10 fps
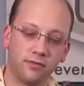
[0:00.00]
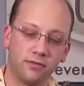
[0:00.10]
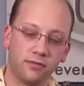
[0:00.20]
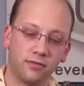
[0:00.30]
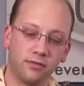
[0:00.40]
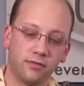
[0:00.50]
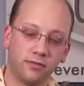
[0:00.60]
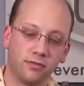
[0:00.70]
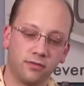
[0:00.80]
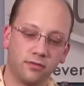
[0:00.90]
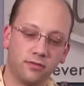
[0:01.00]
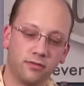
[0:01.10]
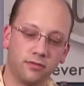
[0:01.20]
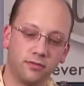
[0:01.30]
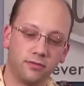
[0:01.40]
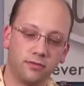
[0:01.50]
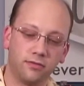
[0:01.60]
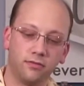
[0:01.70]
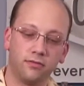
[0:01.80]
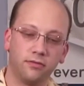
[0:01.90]

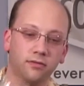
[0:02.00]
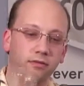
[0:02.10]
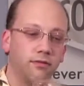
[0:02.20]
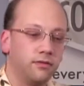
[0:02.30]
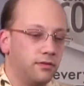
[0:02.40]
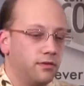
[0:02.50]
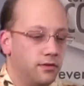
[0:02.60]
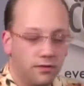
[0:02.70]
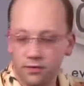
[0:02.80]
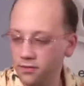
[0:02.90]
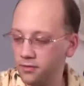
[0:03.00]
(no one is talking)